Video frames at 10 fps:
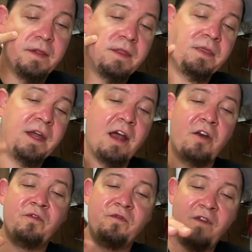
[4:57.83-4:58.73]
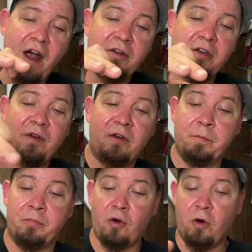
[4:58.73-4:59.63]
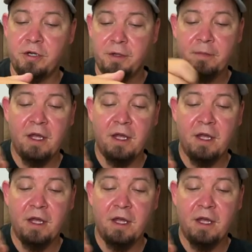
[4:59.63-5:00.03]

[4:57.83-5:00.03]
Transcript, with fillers: that they are very very broad.